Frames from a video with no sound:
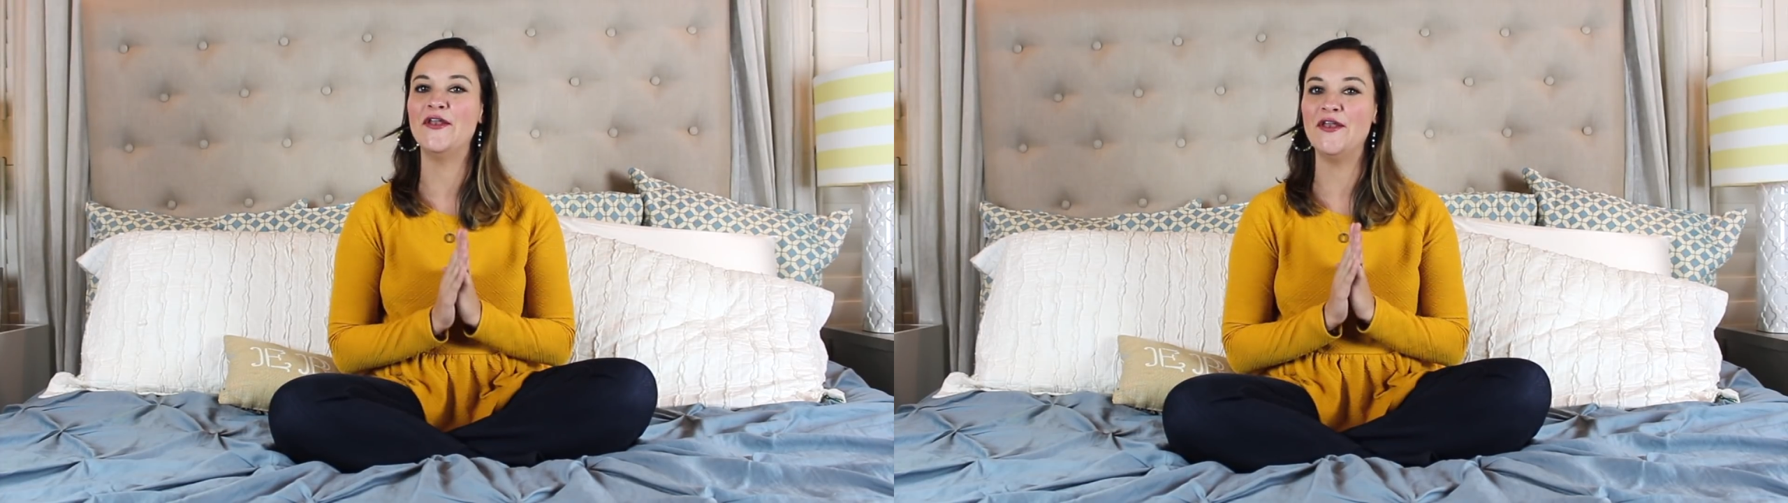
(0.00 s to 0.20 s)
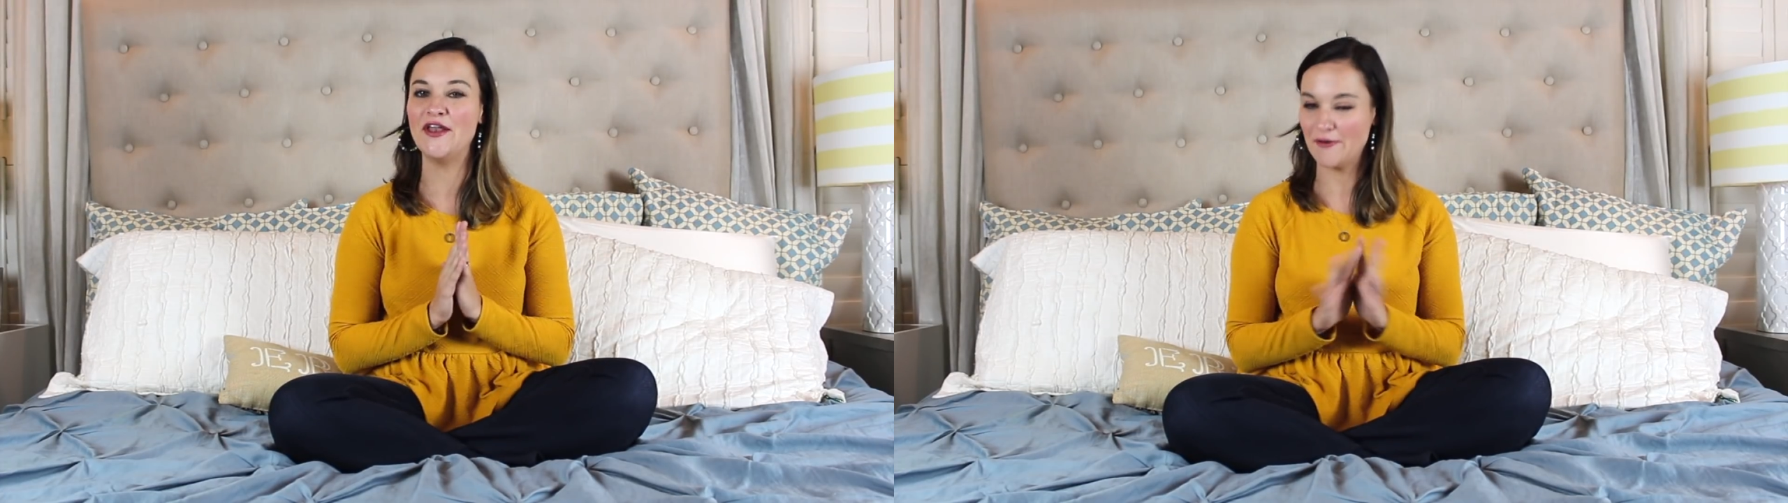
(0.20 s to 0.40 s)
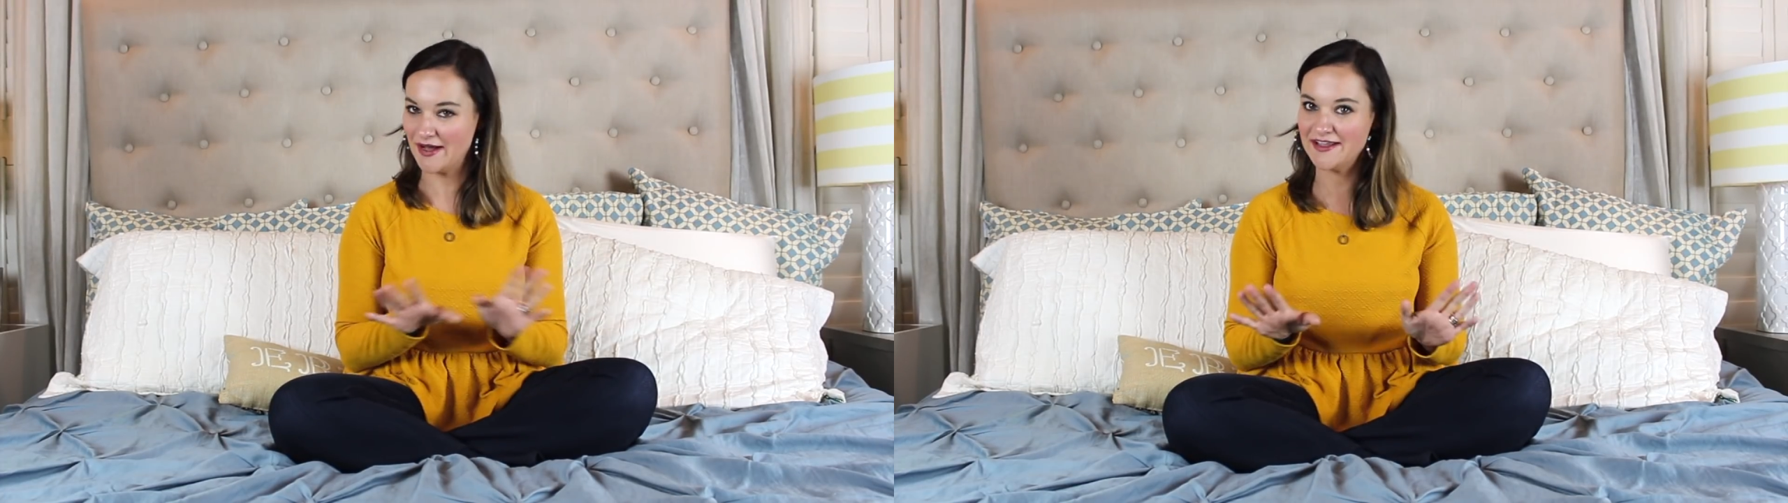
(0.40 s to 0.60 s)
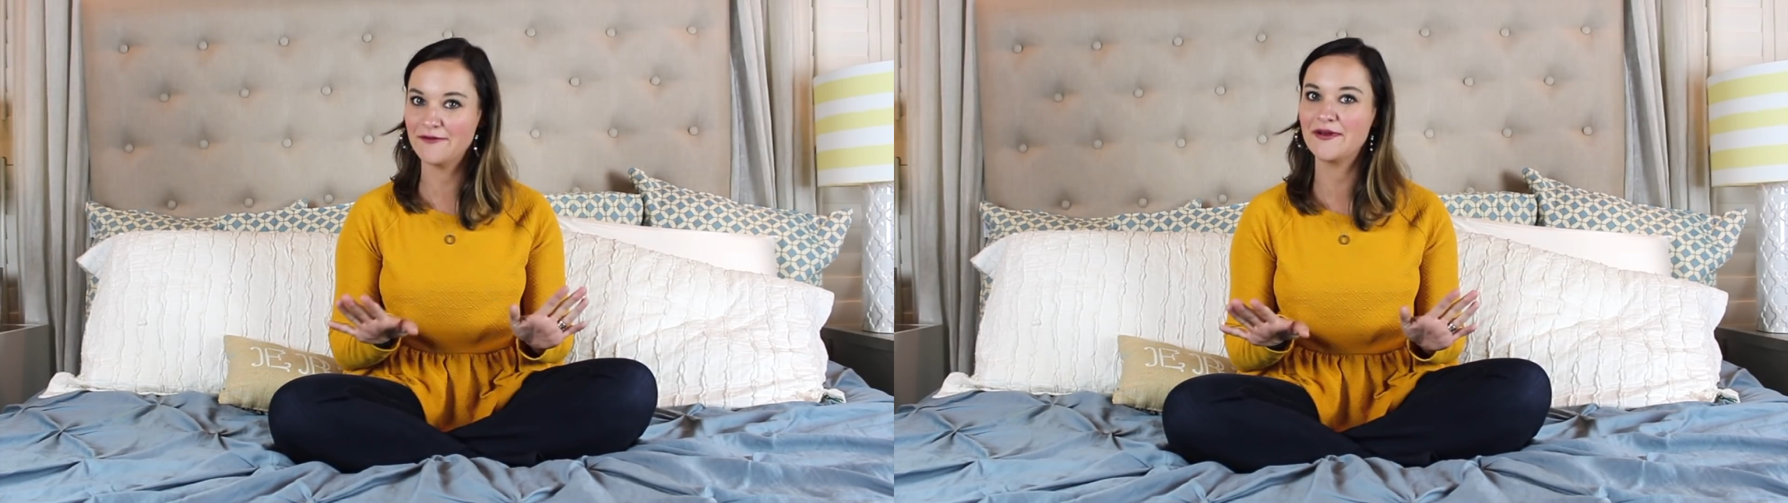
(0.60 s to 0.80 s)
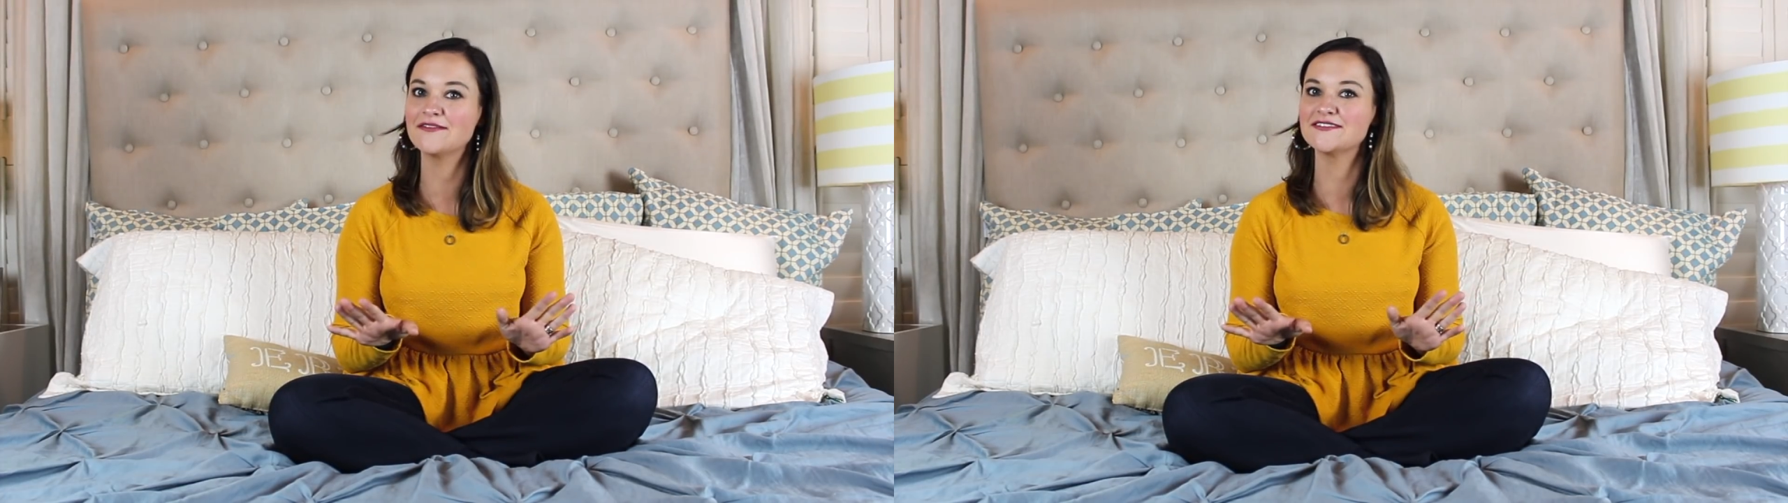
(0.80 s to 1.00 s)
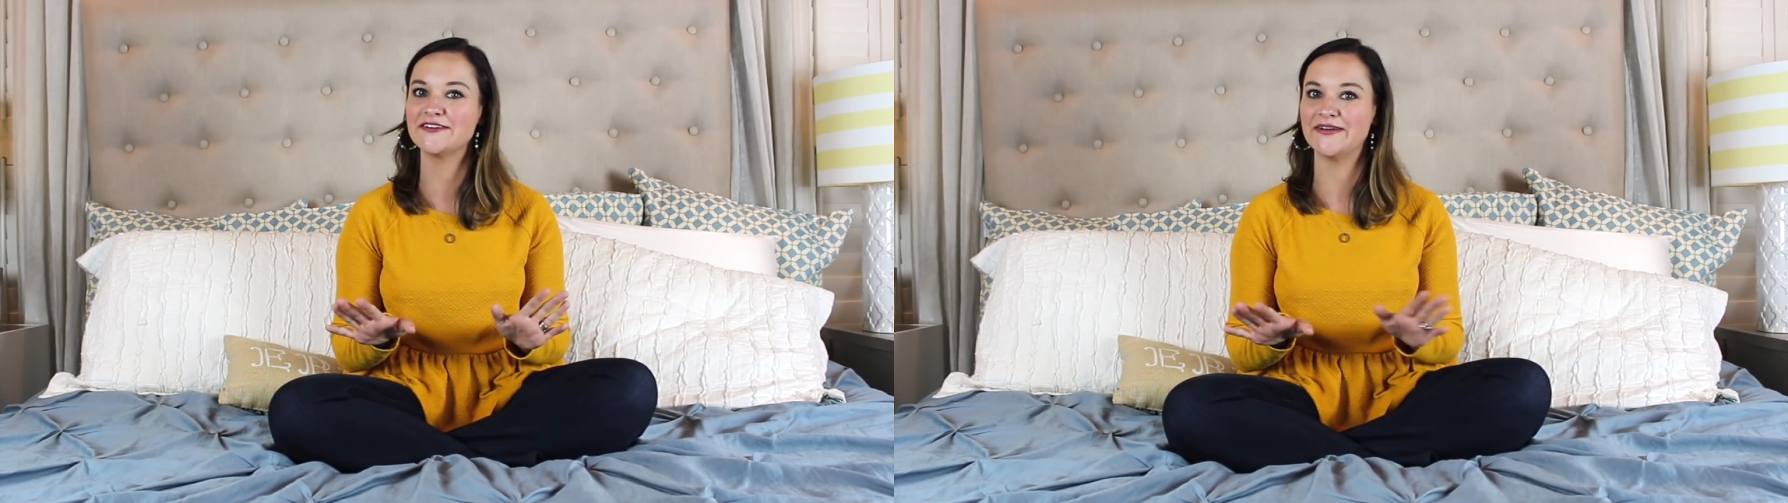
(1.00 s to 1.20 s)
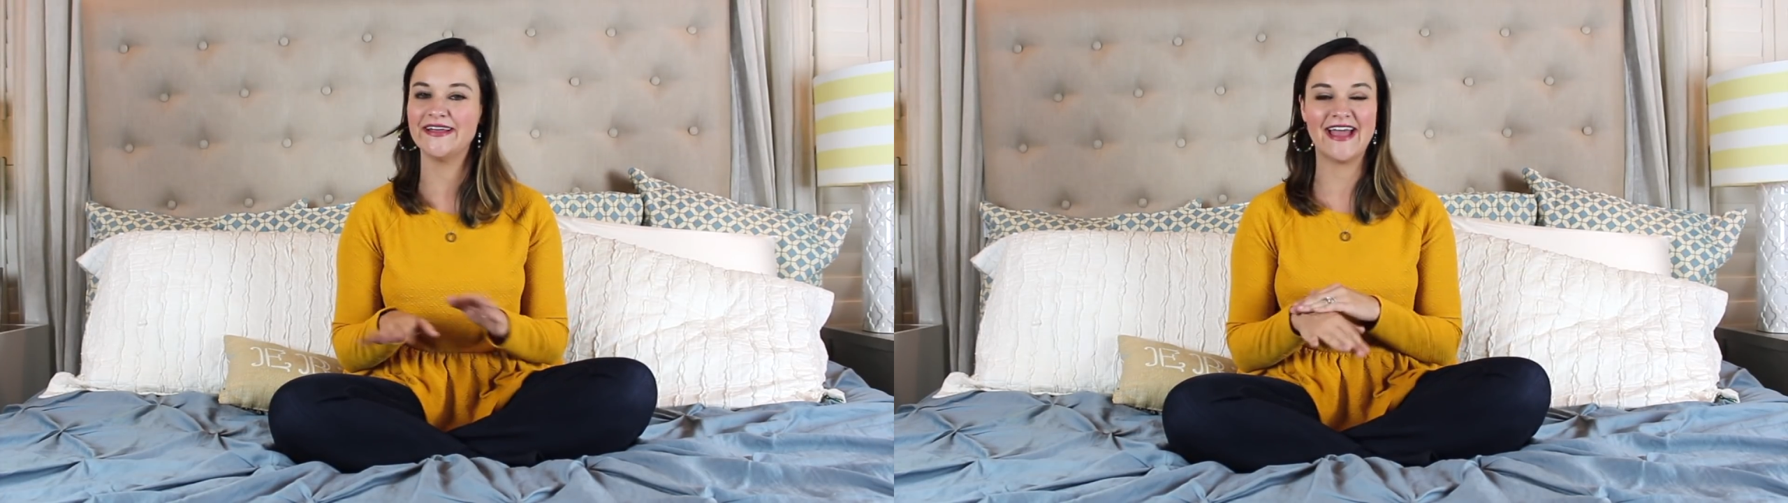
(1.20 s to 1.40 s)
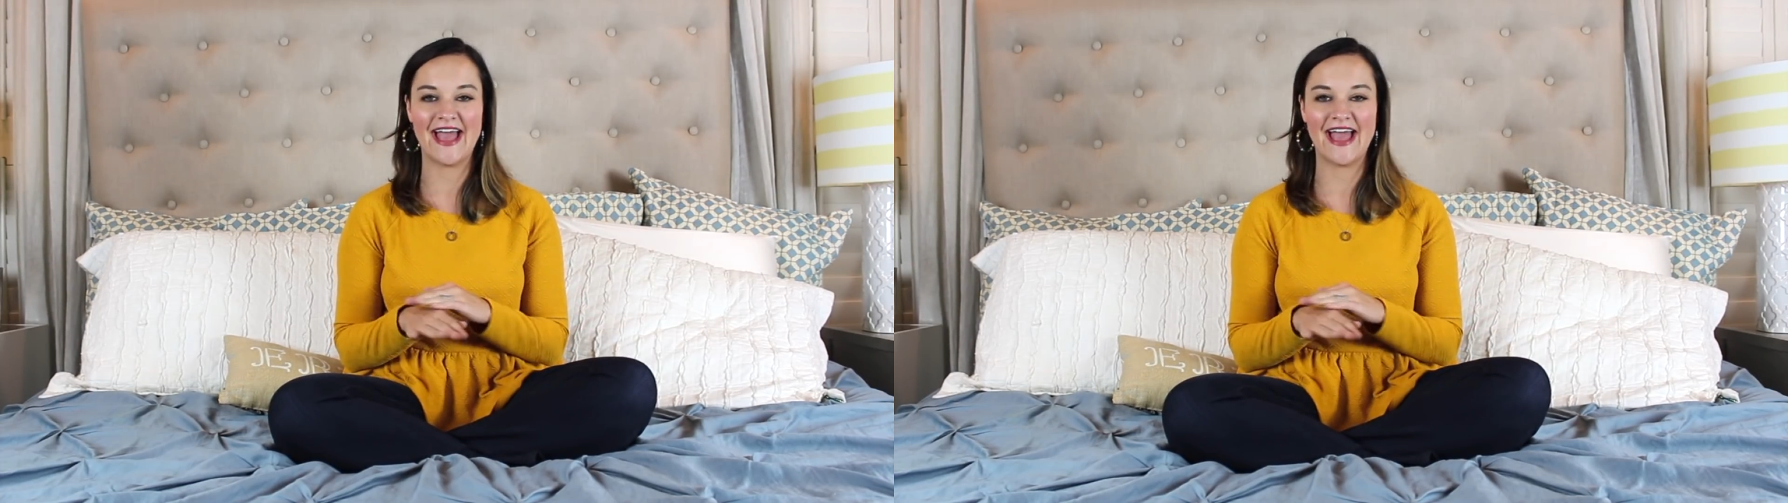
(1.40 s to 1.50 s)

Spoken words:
no idea what I was doing